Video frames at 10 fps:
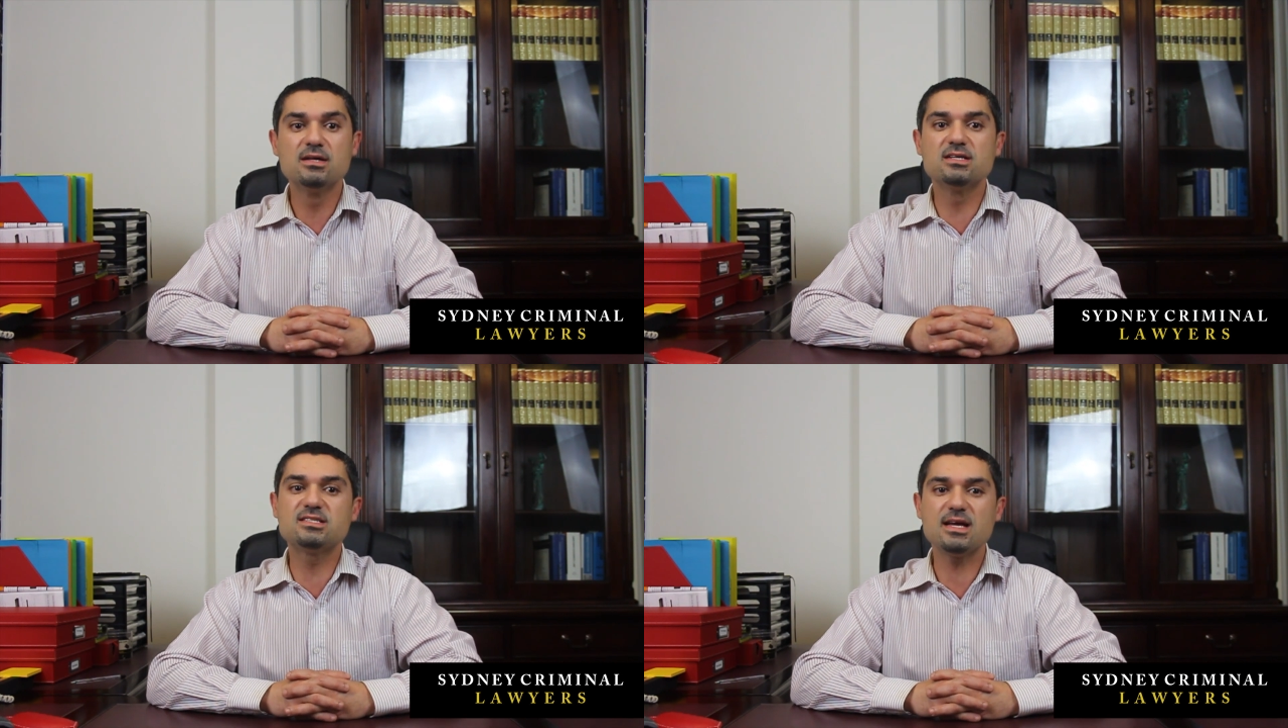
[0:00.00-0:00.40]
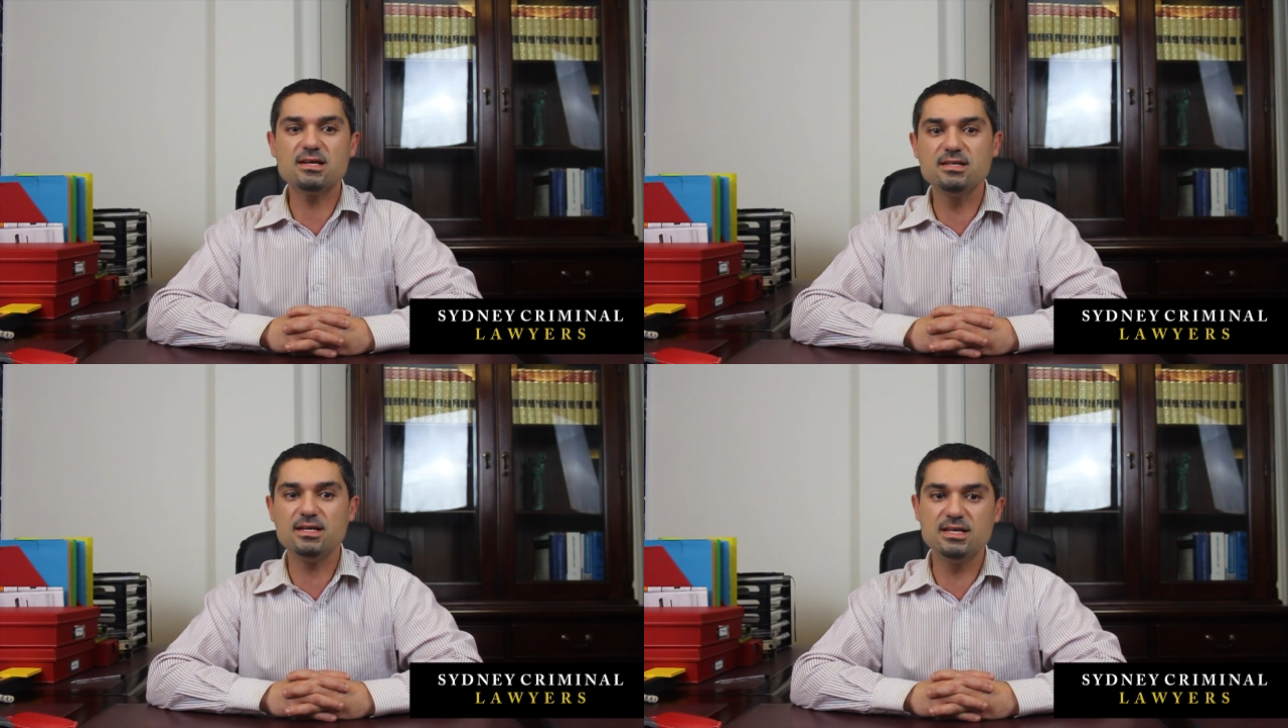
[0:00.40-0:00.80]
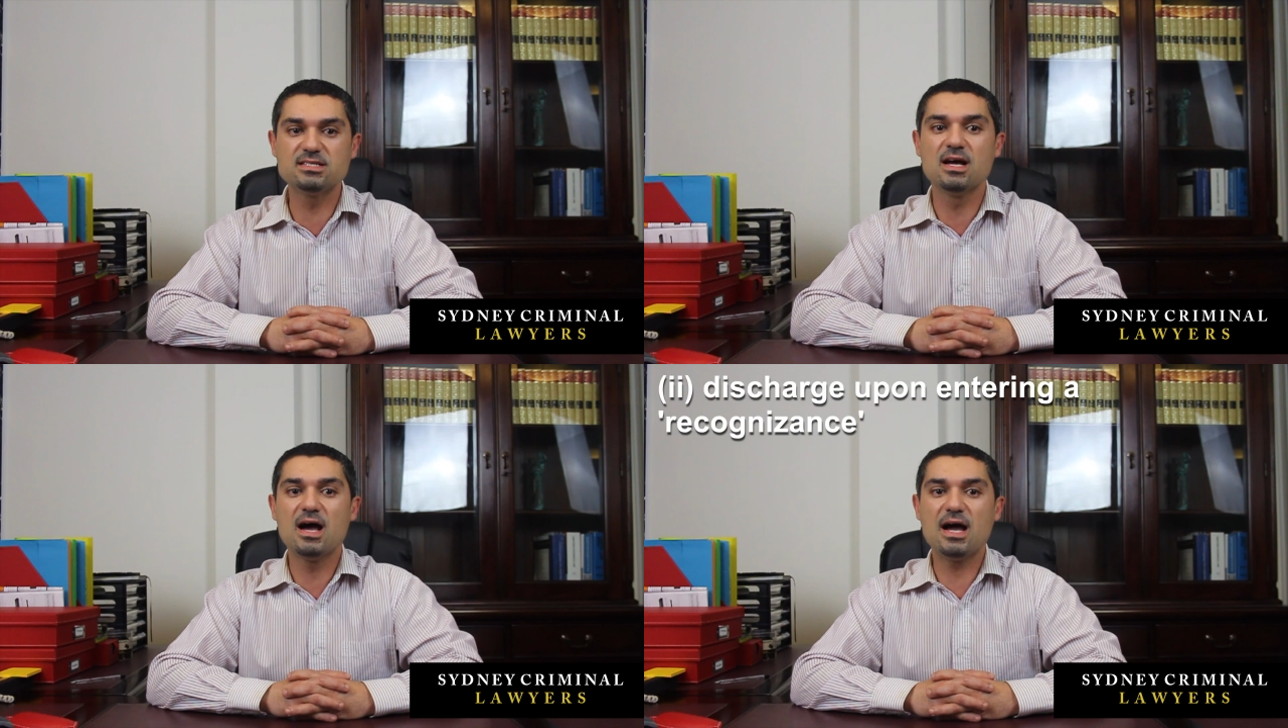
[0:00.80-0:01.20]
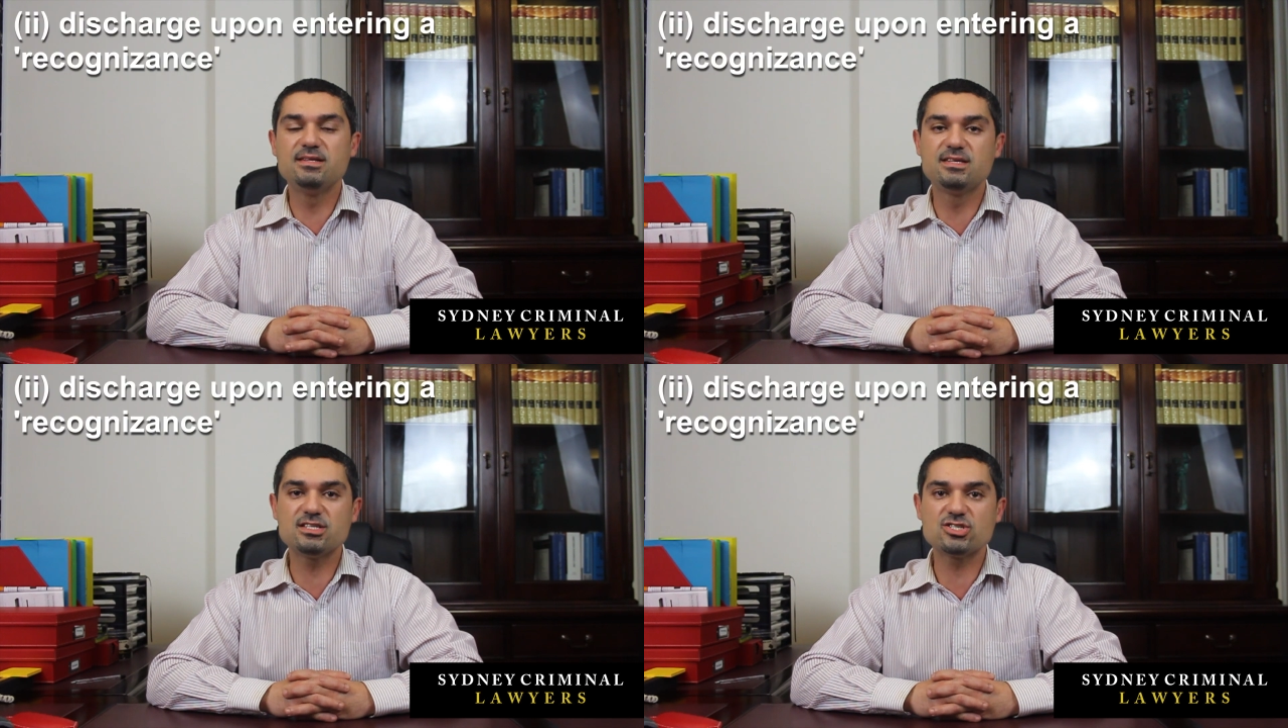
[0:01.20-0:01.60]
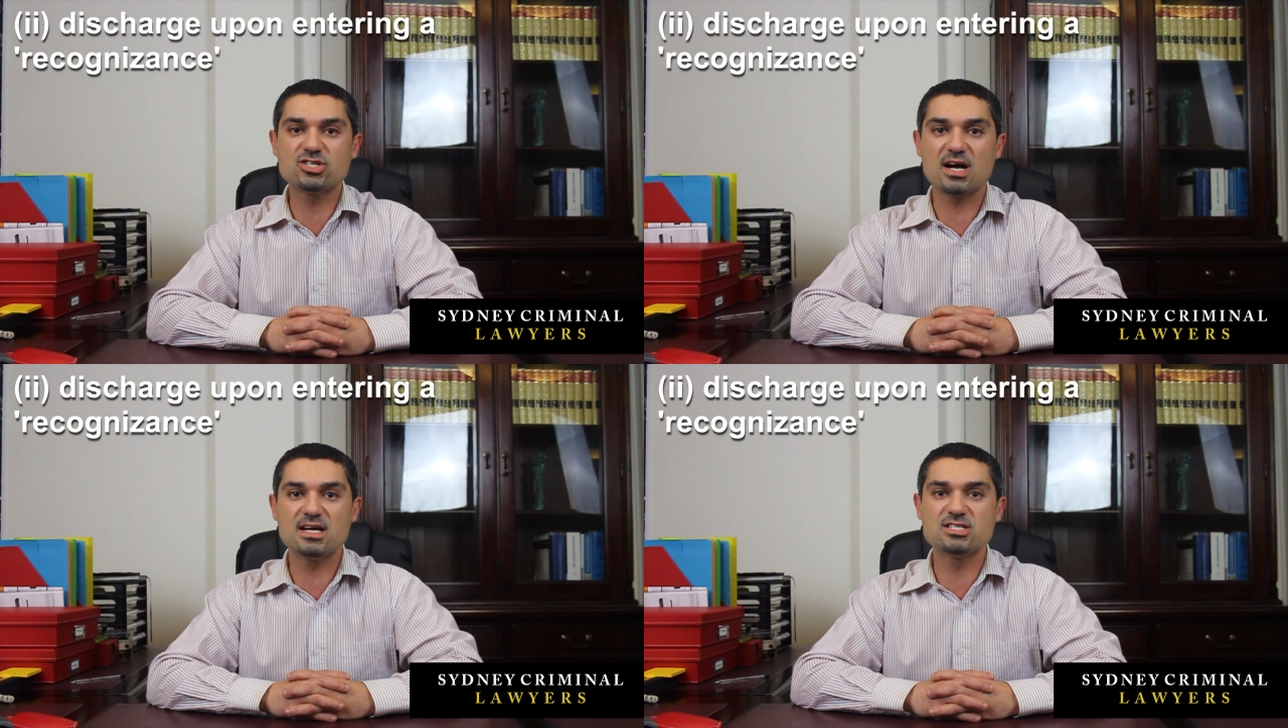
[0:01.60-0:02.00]
The second is a
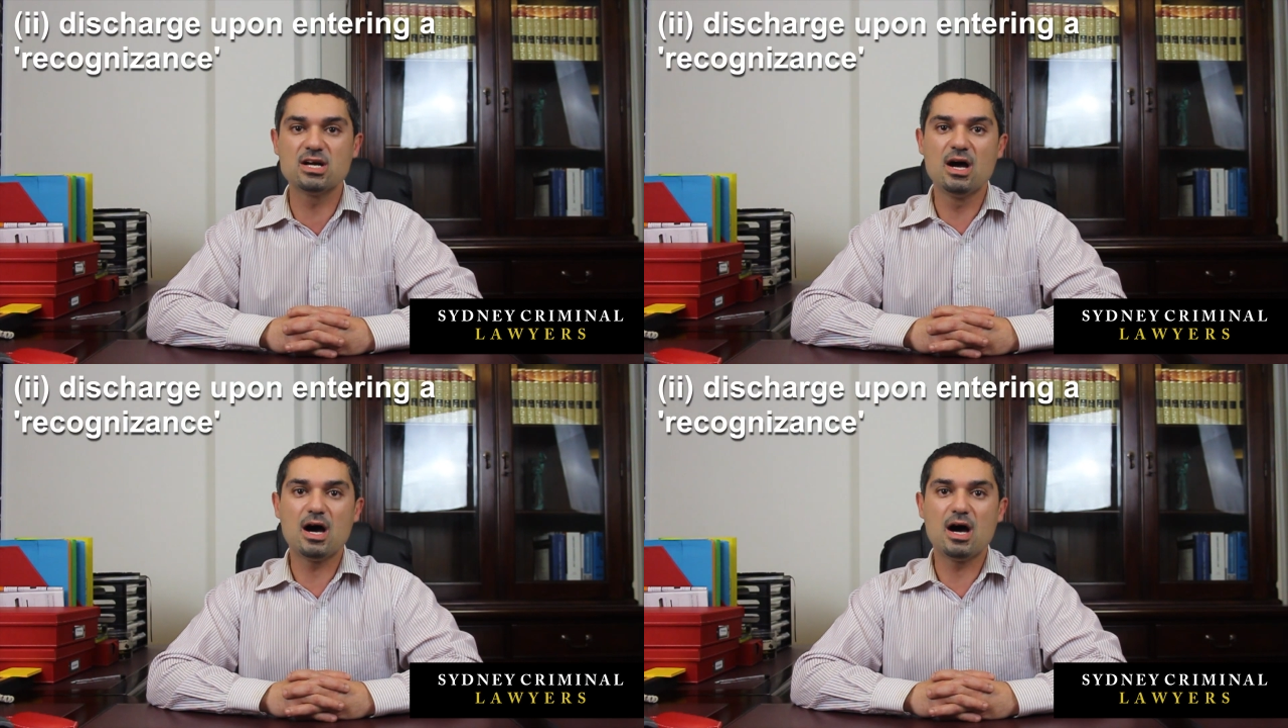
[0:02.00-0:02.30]
discharge